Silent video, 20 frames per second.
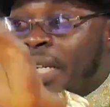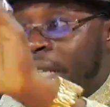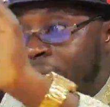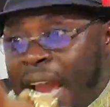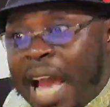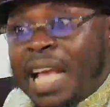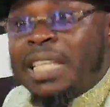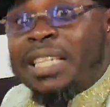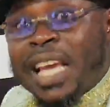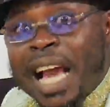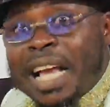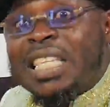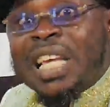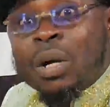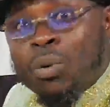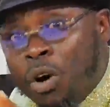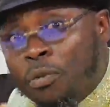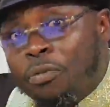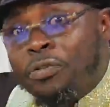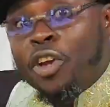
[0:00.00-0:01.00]
guess
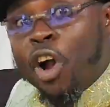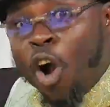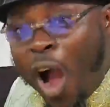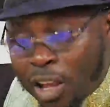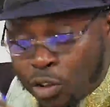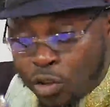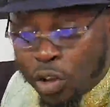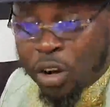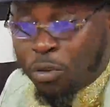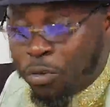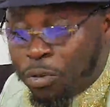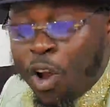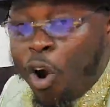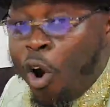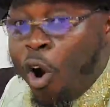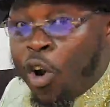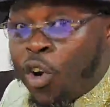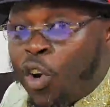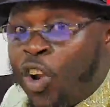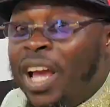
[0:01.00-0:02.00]
ewo fi o asori fi
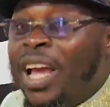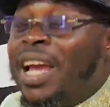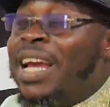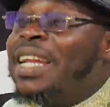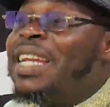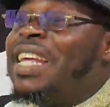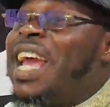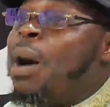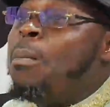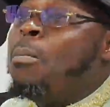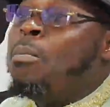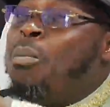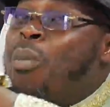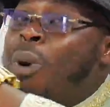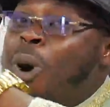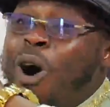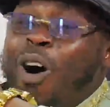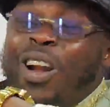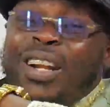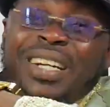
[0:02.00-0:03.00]
o ho there are
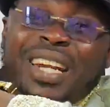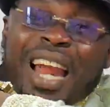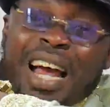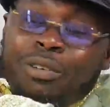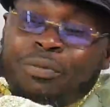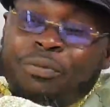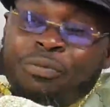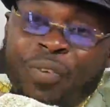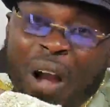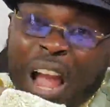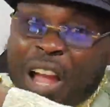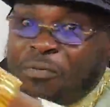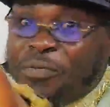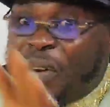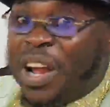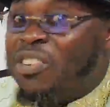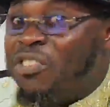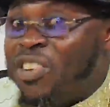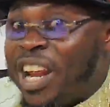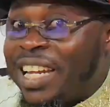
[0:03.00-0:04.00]
more than
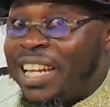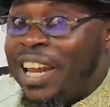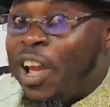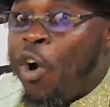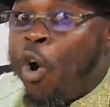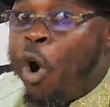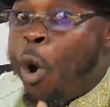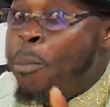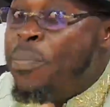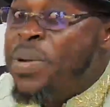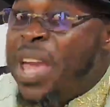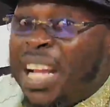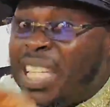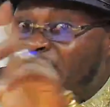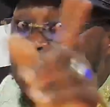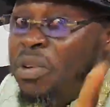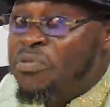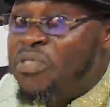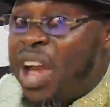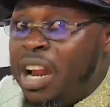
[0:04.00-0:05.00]
500 obi
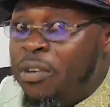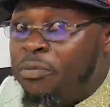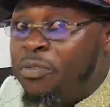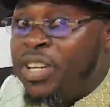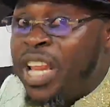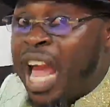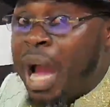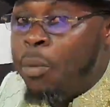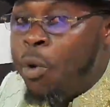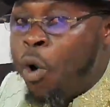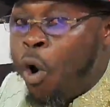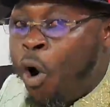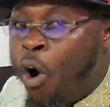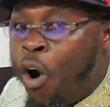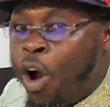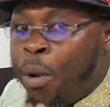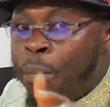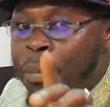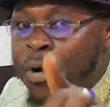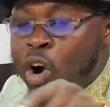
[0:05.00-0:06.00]
etimi dwane fi dem ho
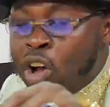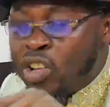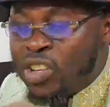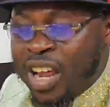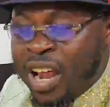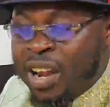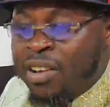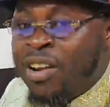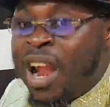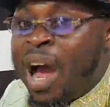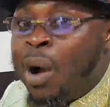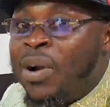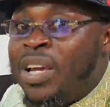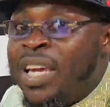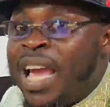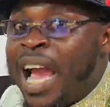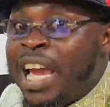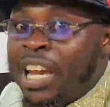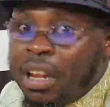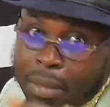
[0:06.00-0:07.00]
because na nra wo
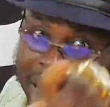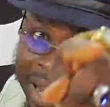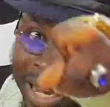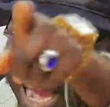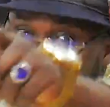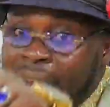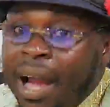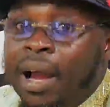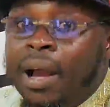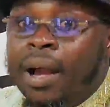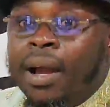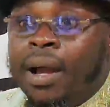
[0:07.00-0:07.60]
ye na meka